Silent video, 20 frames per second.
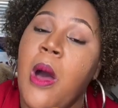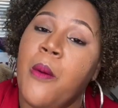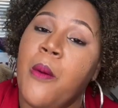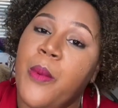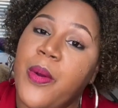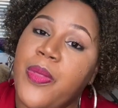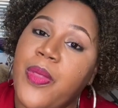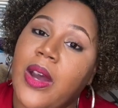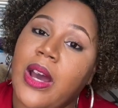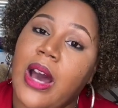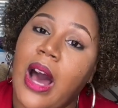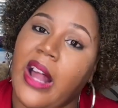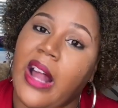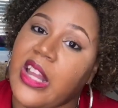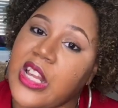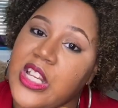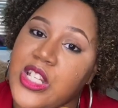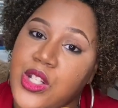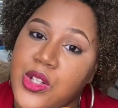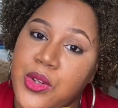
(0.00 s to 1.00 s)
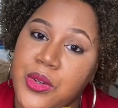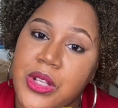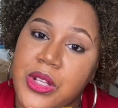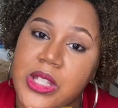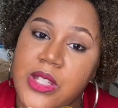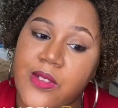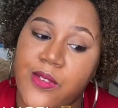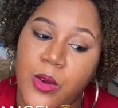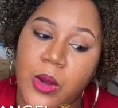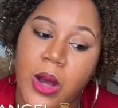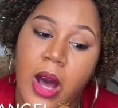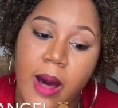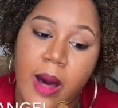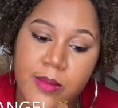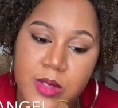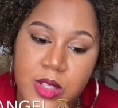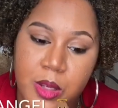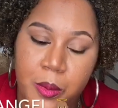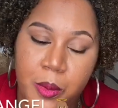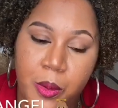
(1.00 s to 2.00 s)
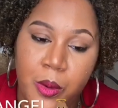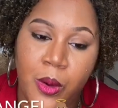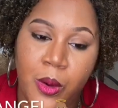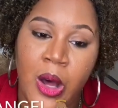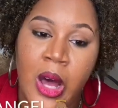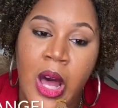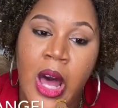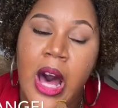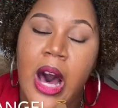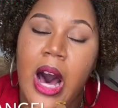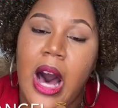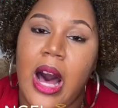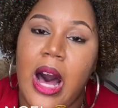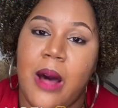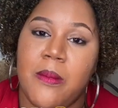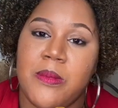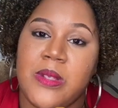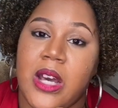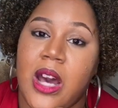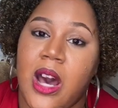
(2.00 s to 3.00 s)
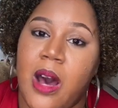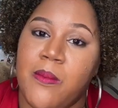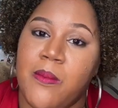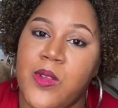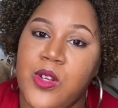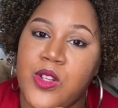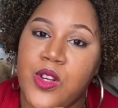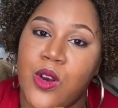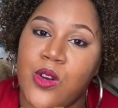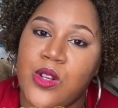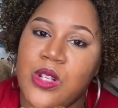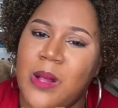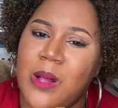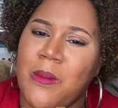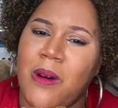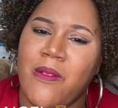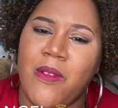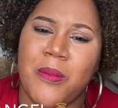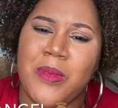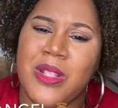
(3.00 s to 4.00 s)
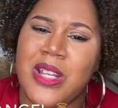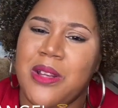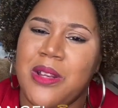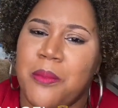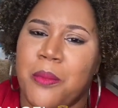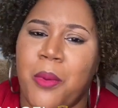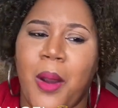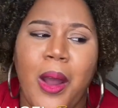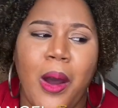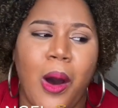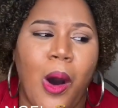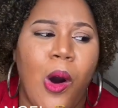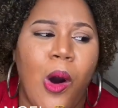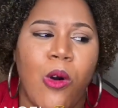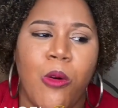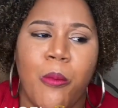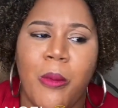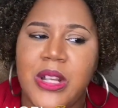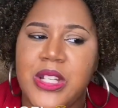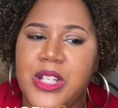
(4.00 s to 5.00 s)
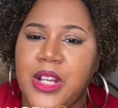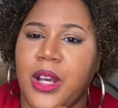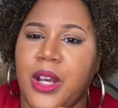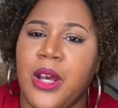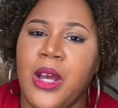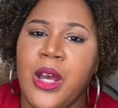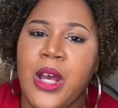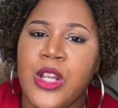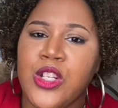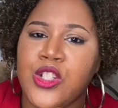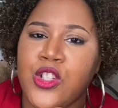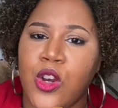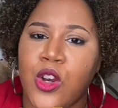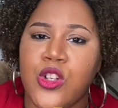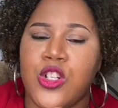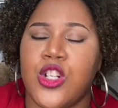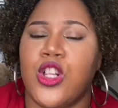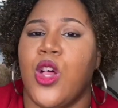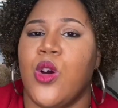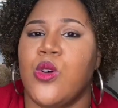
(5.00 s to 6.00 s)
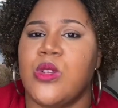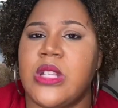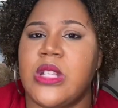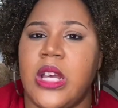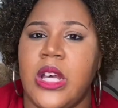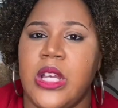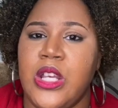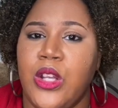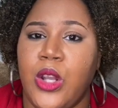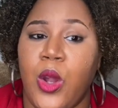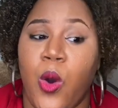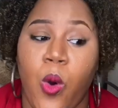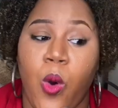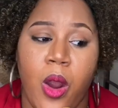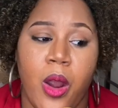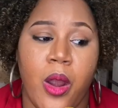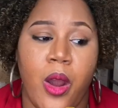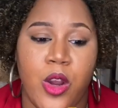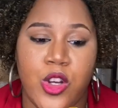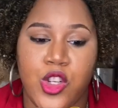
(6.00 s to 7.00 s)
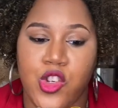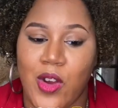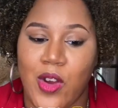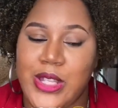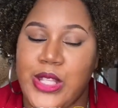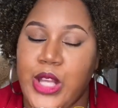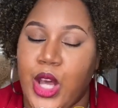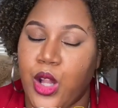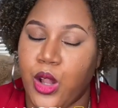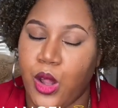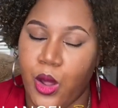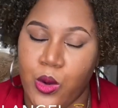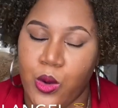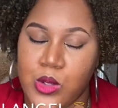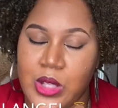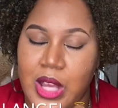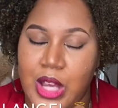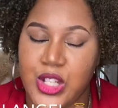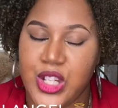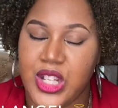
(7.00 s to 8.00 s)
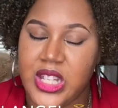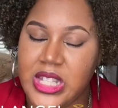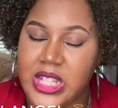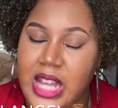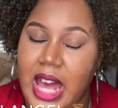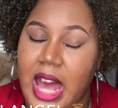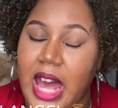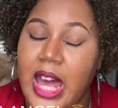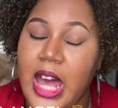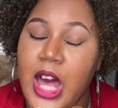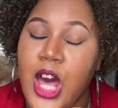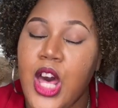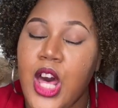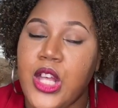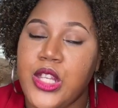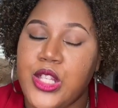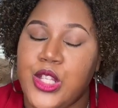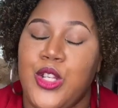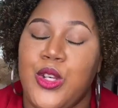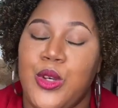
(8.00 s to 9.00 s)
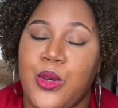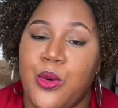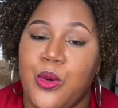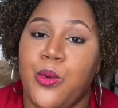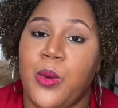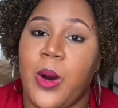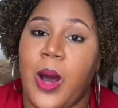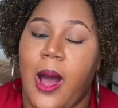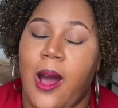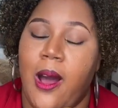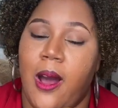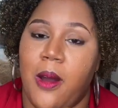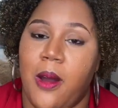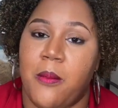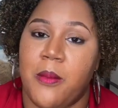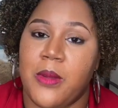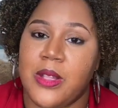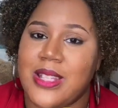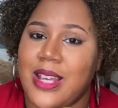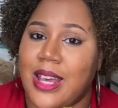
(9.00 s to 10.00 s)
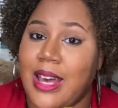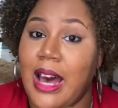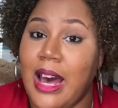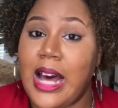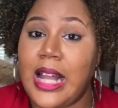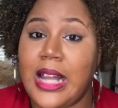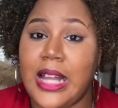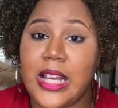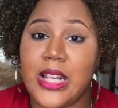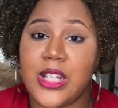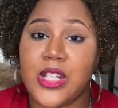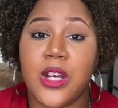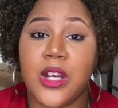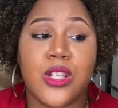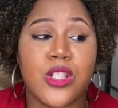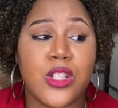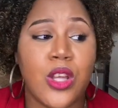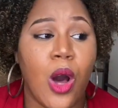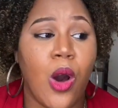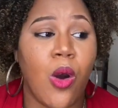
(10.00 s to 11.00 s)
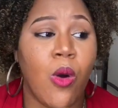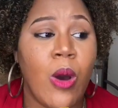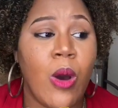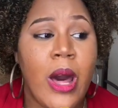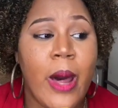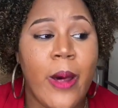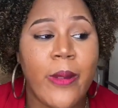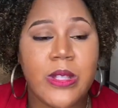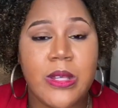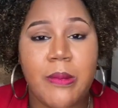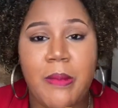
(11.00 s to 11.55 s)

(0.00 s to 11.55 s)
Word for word: but the college students feel comfortable to come to church. Some of them didn't bring a whole bunch of church clothes or dressy clothes, I should say, to college. So to